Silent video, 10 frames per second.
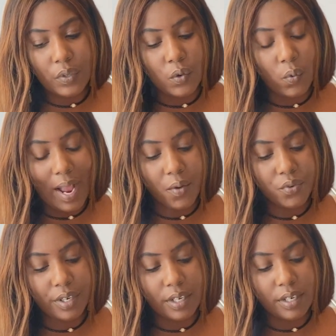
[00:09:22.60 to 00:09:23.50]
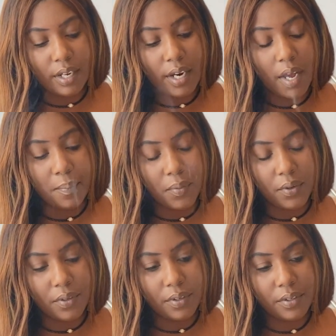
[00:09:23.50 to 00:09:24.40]
grounded and
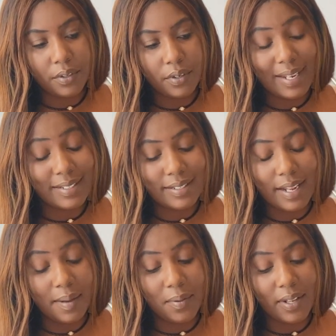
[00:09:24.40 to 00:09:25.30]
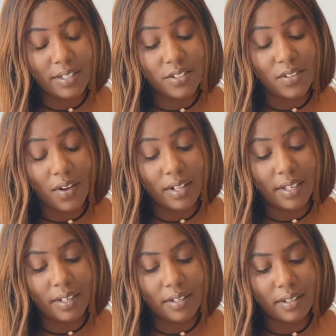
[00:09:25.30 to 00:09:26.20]
humble and stable and solid.